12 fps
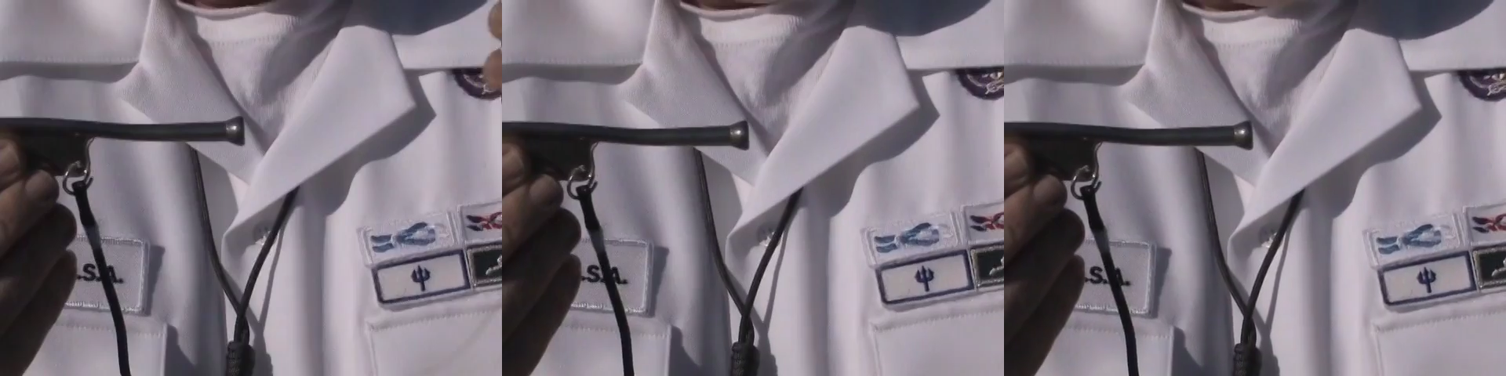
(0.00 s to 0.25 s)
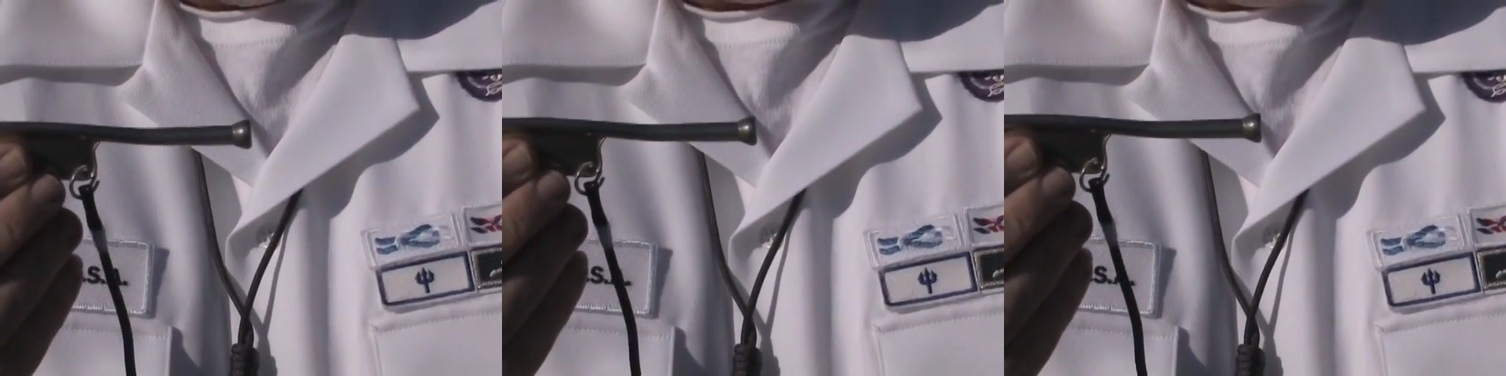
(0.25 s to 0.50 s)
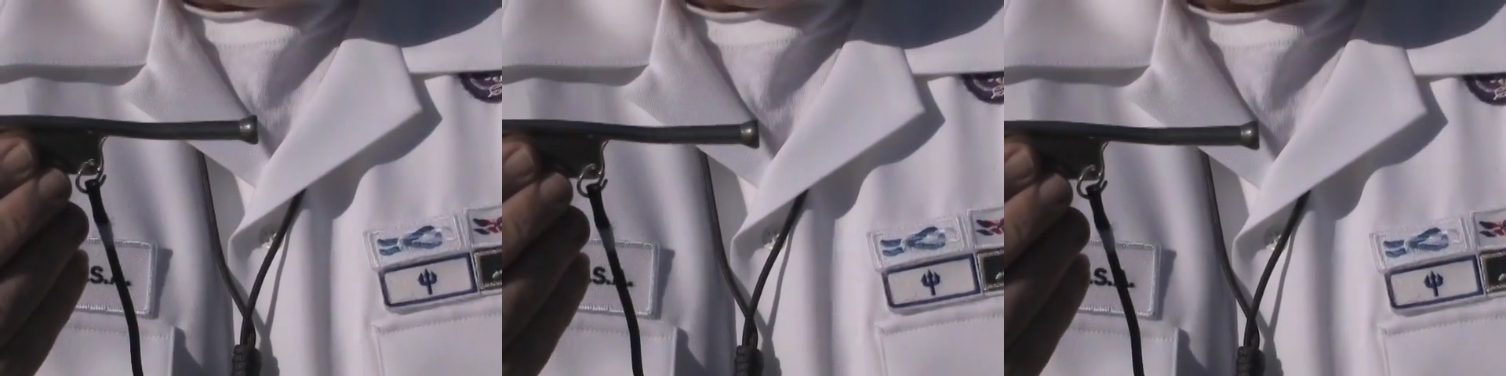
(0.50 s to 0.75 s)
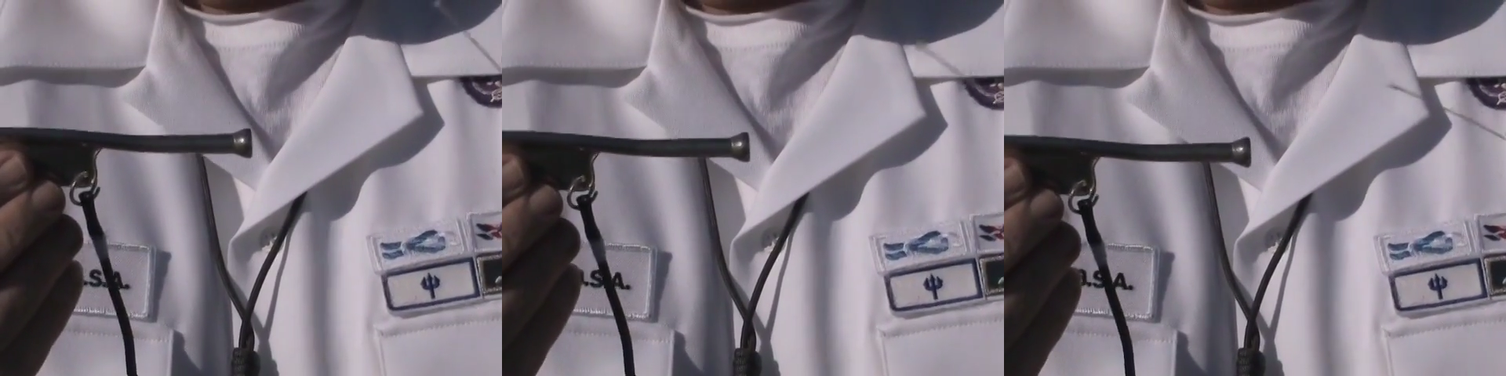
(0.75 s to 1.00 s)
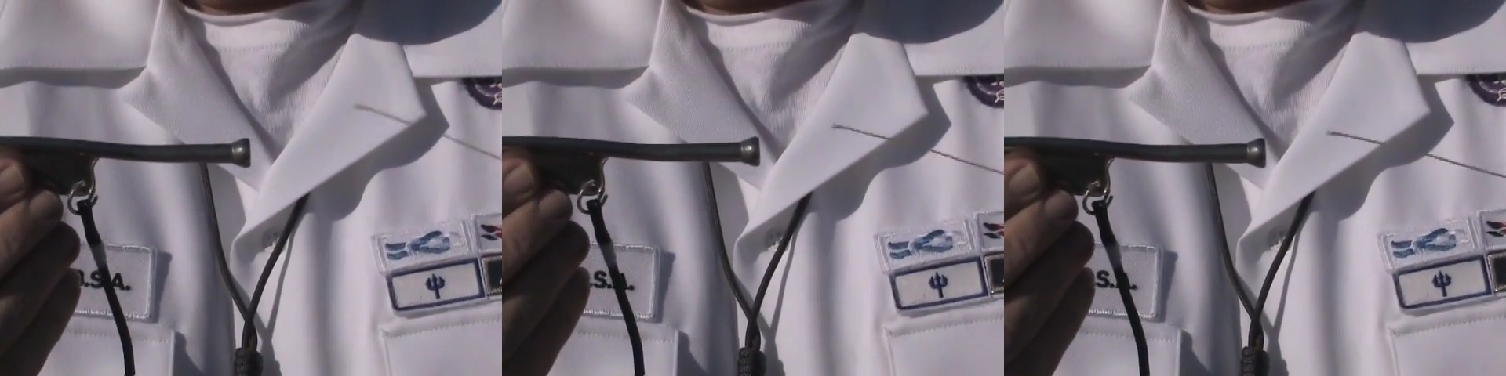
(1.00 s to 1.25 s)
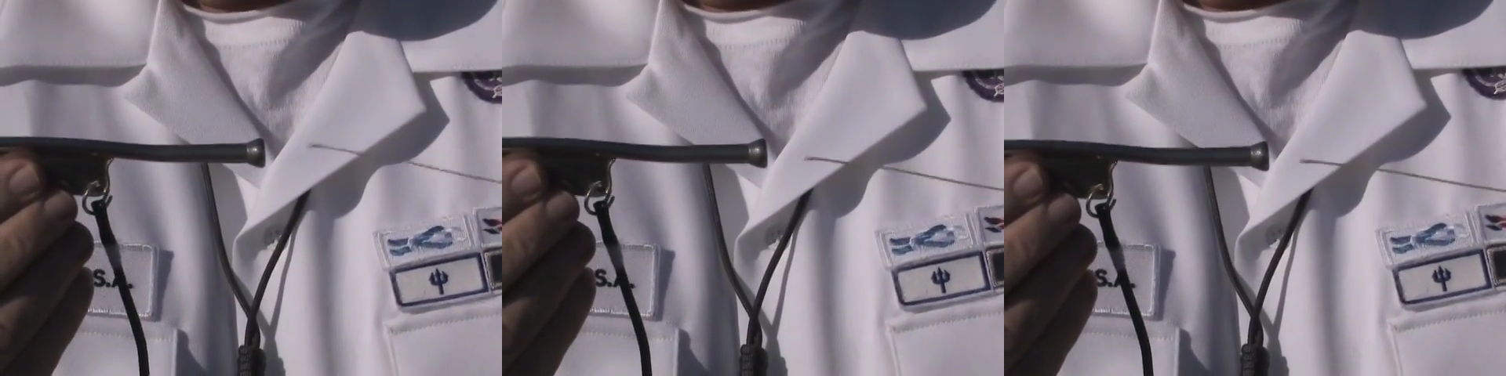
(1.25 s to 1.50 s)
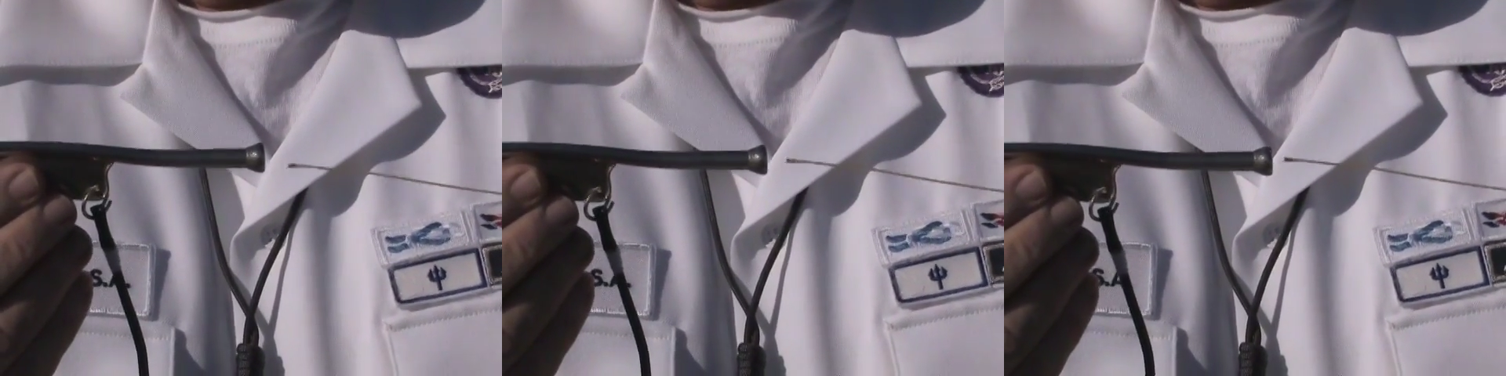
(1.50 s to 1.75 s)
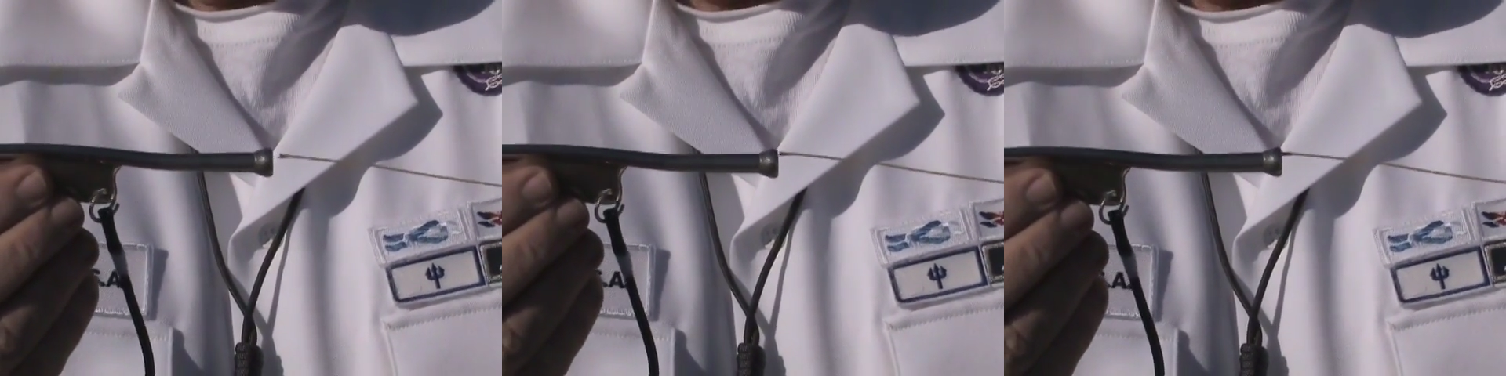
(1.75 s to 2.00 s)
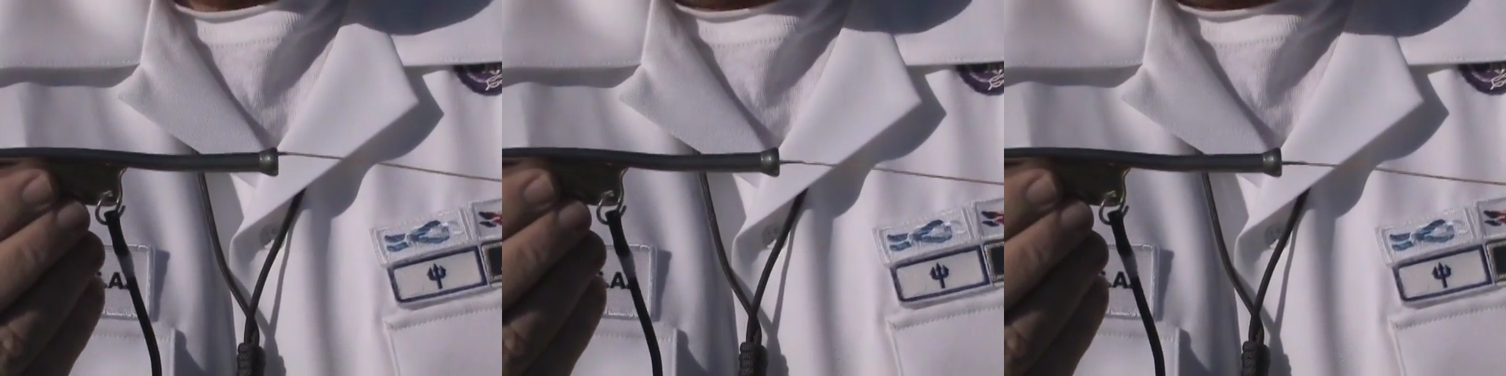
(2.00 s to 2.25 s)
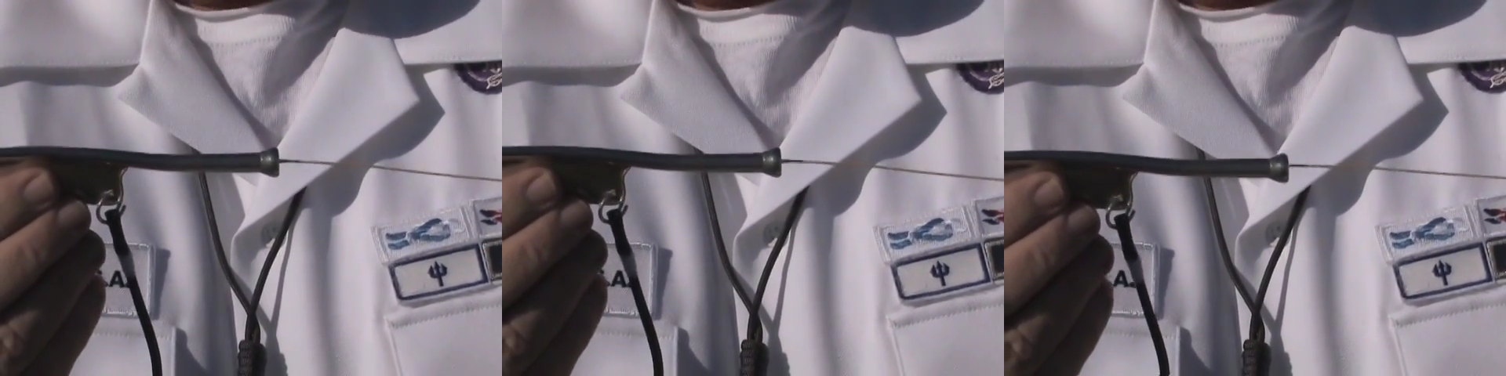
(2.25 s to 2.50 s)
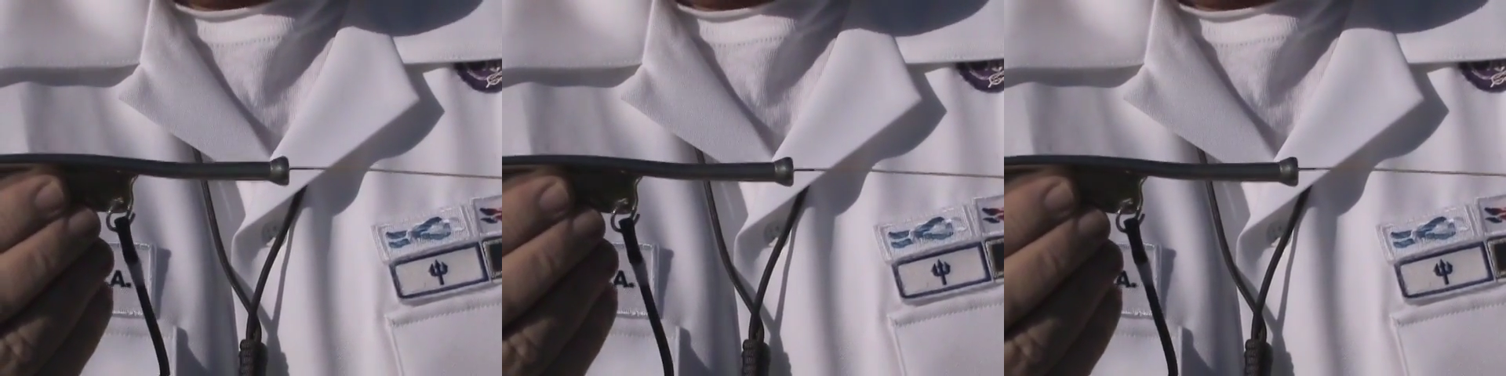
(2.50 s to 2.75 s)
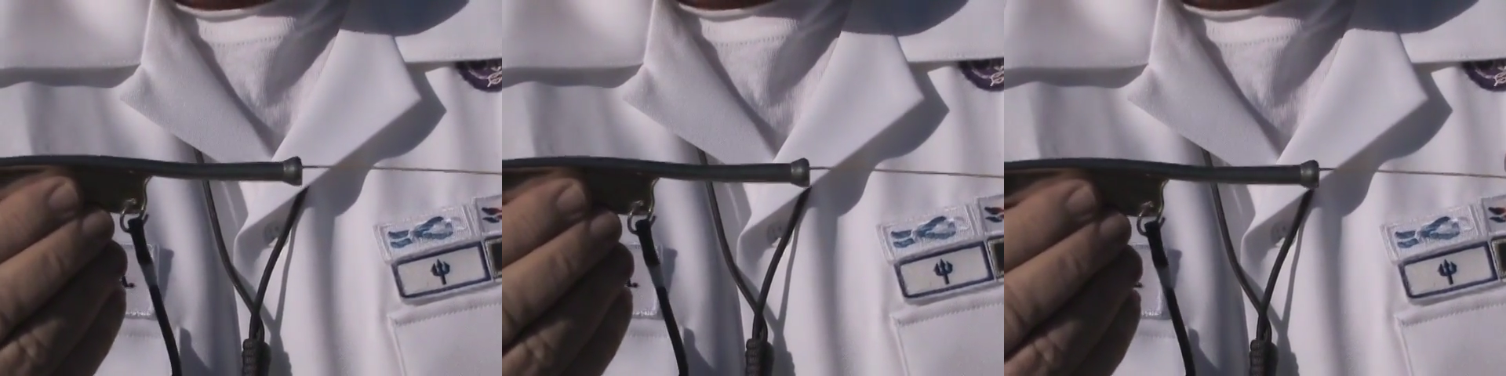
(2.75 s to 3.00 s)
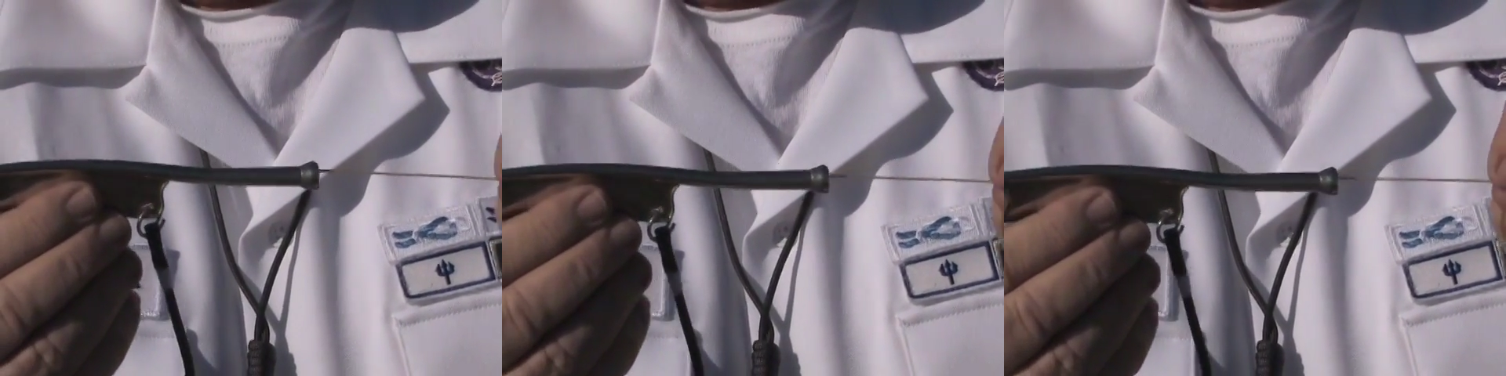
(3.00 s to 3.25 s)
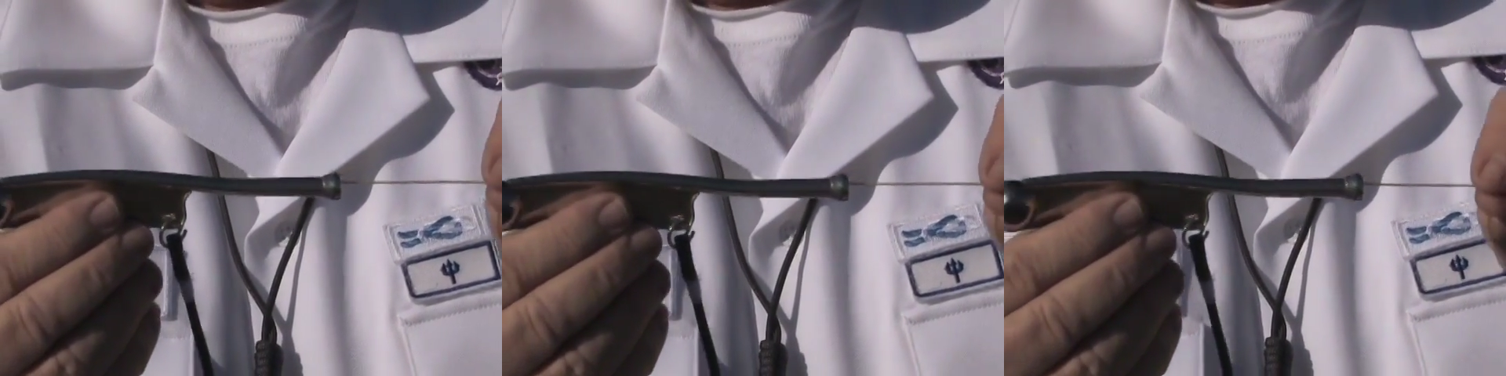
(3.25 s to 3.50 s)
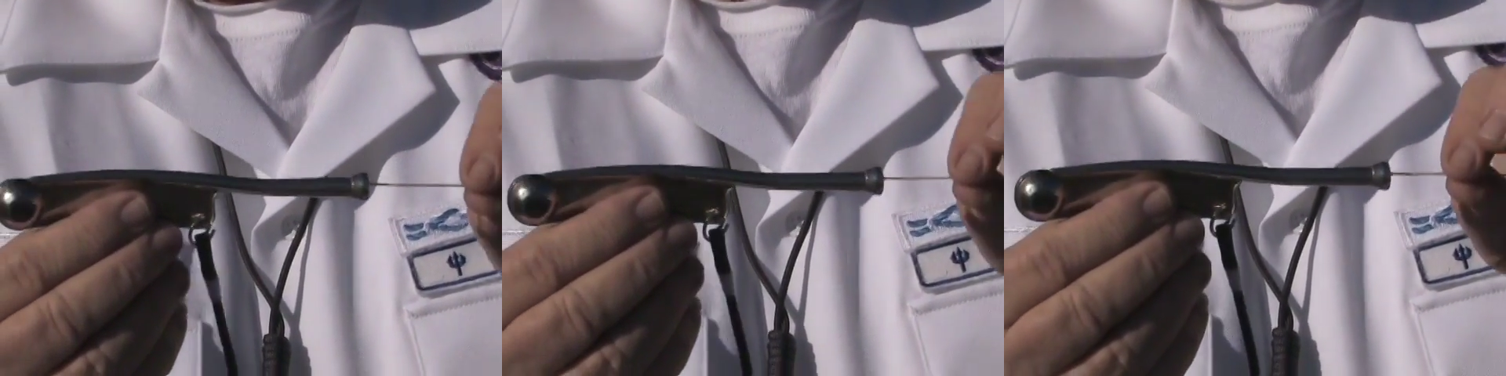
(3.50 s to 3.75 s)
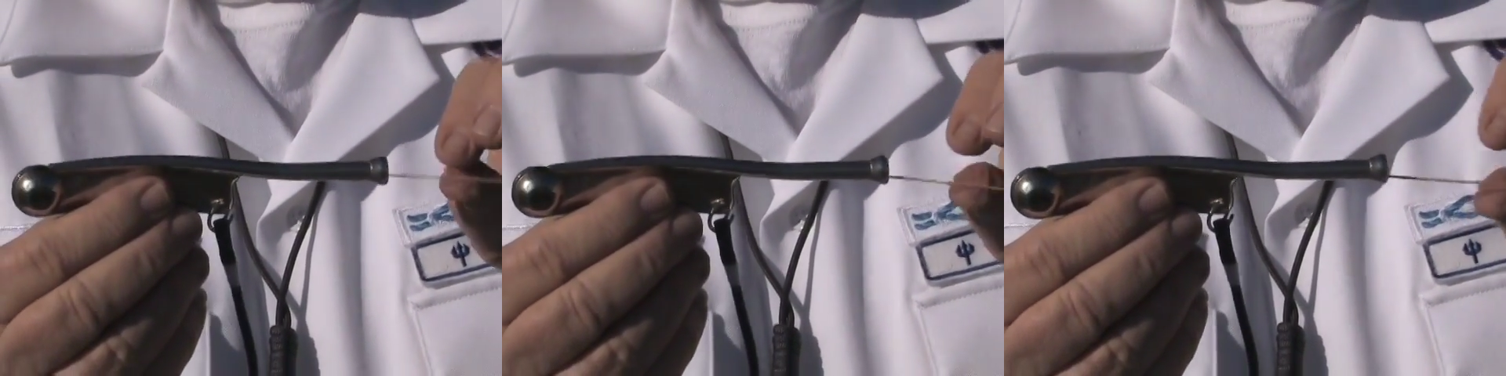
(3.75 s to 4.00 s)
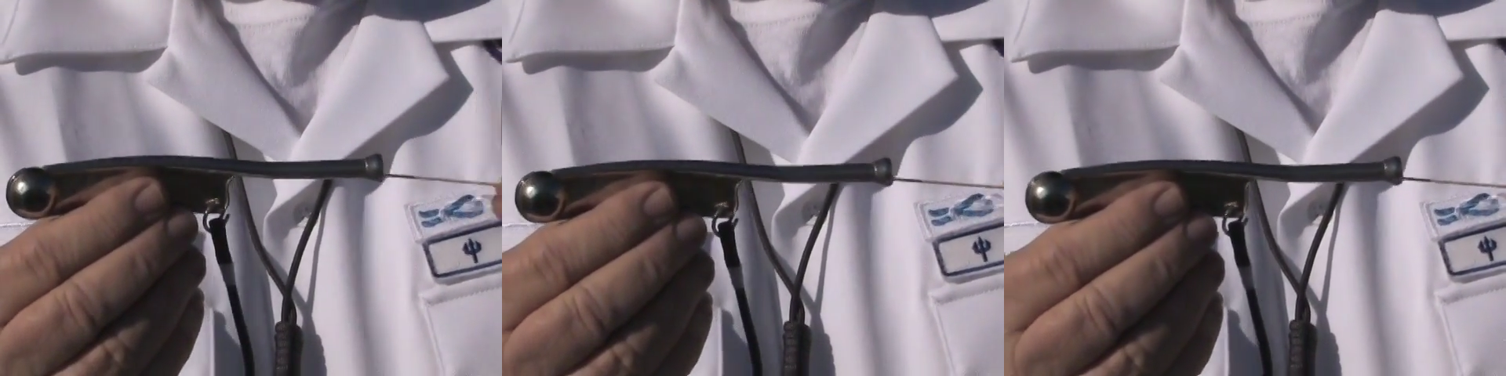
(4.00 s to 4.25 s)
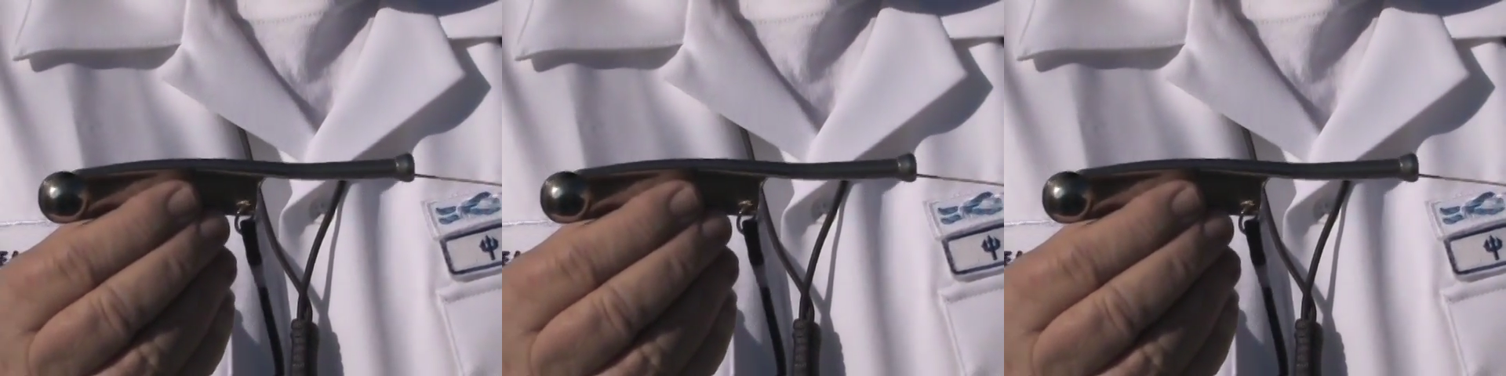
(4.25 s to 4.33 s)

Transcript: Nobody's mouth can be seen.